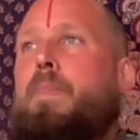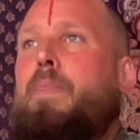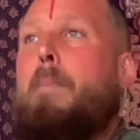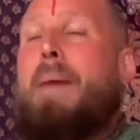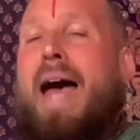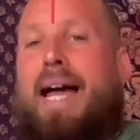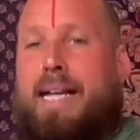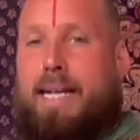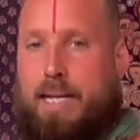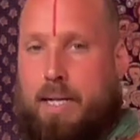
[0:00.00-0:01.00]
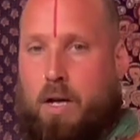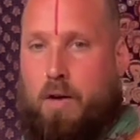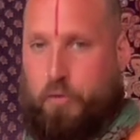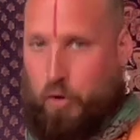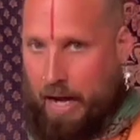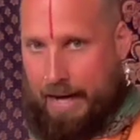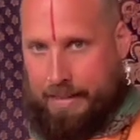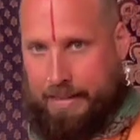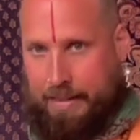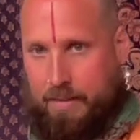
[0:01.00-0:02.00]
the back of your
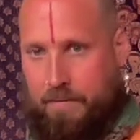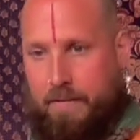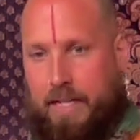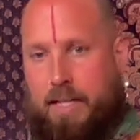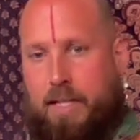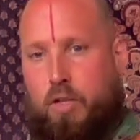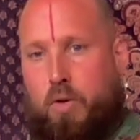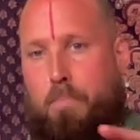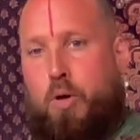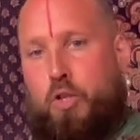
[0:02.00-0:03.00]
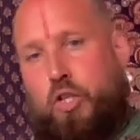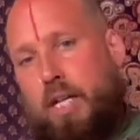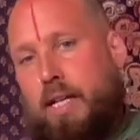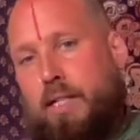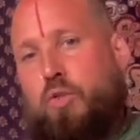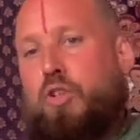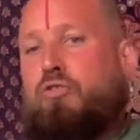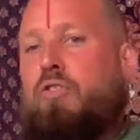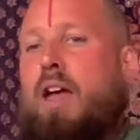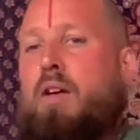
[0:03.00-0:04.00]
legs. Feel you're pushing into the
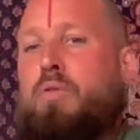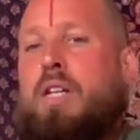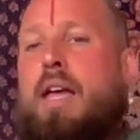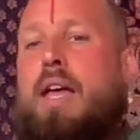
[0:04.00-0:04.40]
ground.